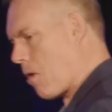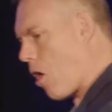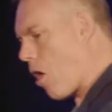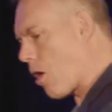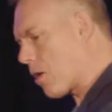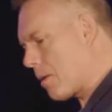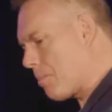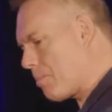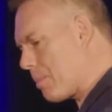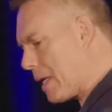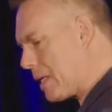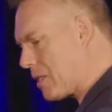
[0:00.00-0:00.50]

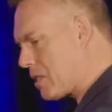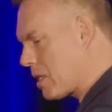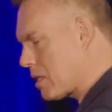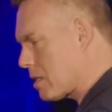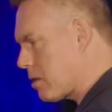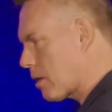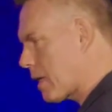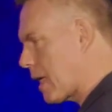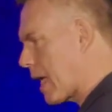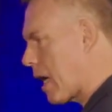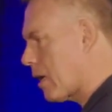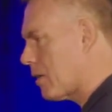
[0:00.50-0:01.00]
On a beach, he's
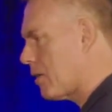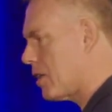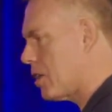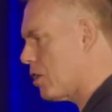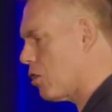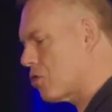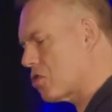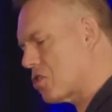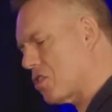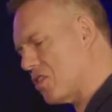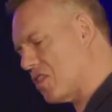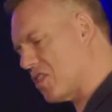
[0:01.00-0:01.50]
looking out at the
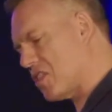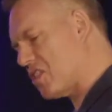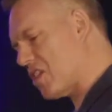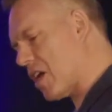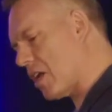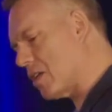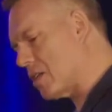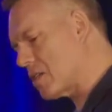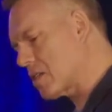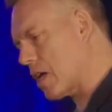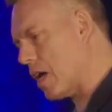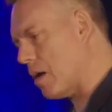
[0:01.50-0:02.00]
ocean. The
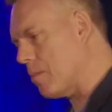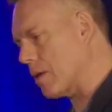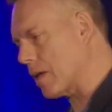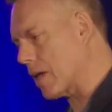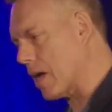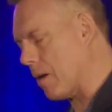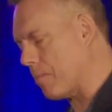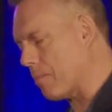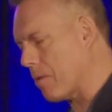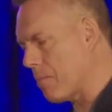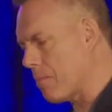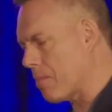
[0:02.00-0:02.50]
sun is coming
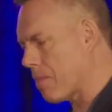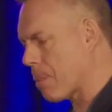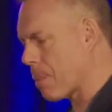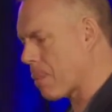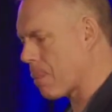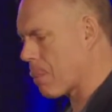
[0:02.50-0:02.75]
up.